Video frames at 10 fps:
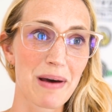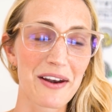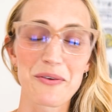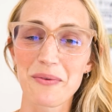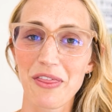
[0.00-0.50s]
but I
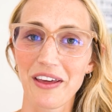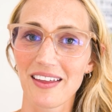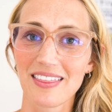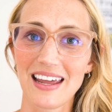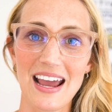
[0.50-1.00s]
don't
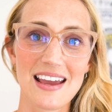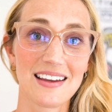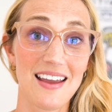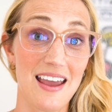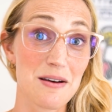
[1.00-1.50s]
think that
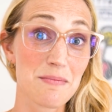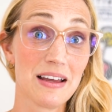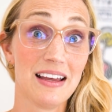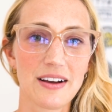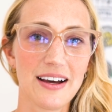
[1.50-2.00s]
I am.